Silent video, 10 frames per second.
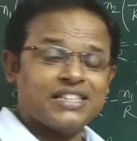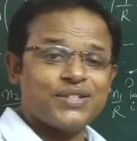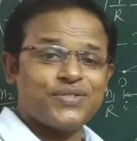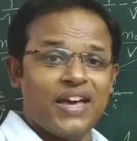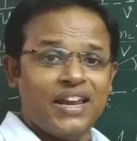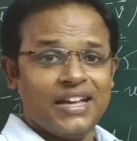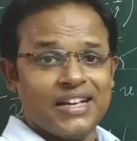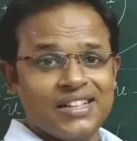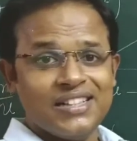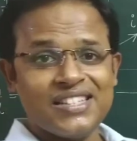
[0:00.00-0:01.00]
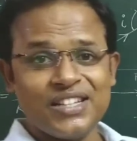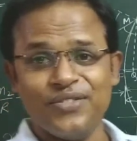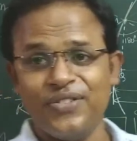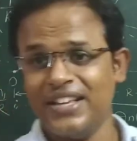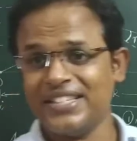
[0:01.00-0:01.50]
at spherical
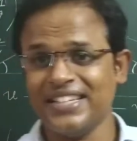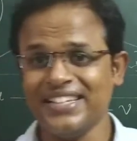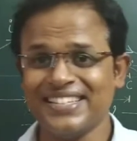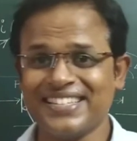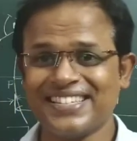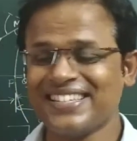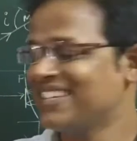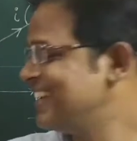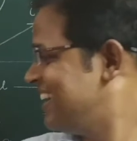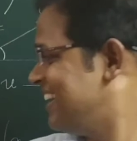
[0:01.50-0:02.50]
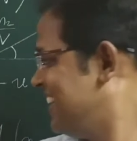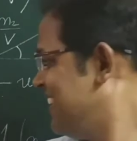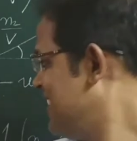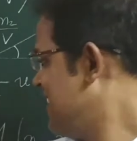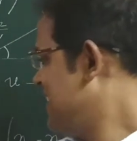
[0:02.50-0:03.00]
surfaces.
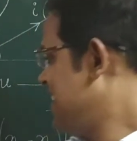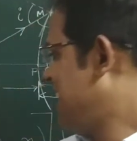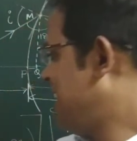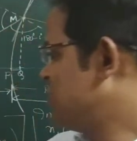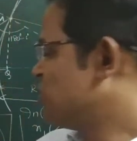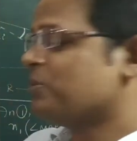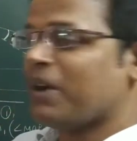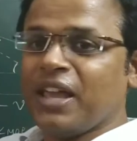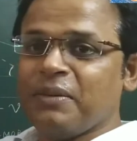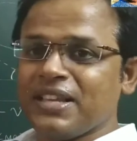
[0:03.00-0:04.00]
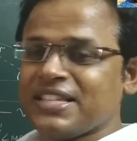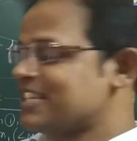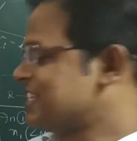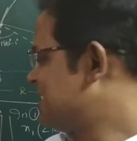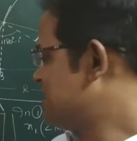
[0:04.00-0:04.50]
N2 by
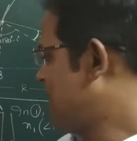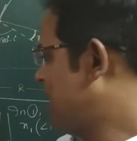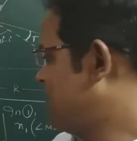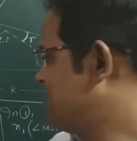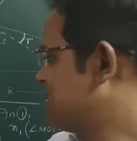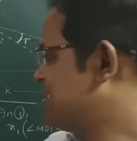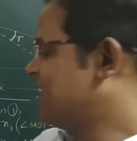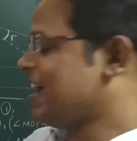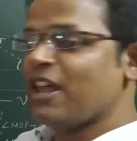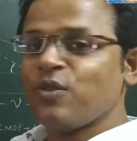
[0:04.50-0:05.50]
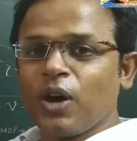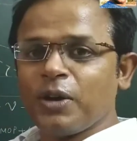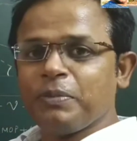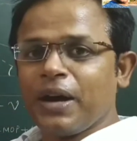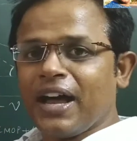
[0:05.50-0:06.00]
image distance minus
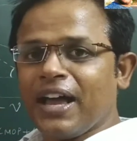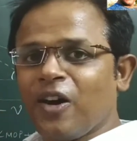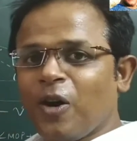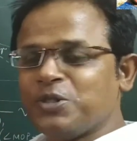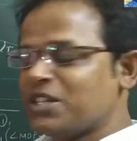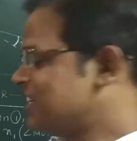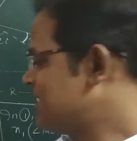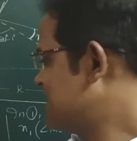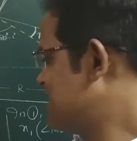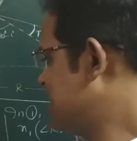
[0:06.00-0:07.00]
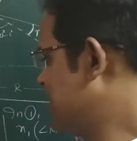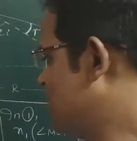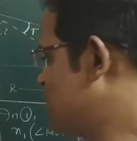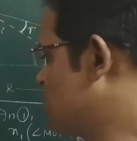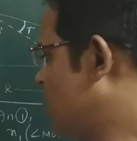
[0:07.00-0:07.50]
N1 by object
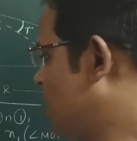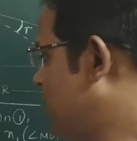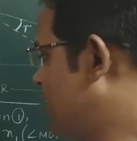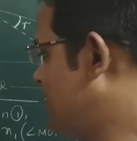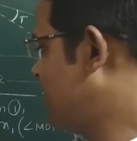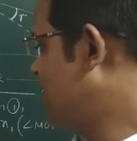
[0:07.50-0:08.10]
distance equals 1 by